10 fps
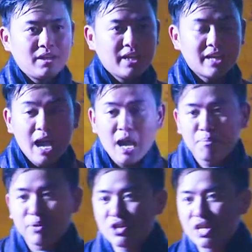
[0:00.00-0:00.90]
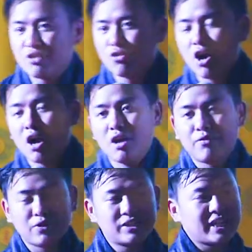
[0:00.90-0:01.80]
And I appreciate you all
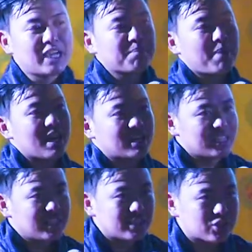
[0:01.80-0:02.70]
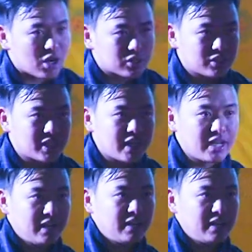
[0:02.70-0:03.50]
for taking part in this talk today,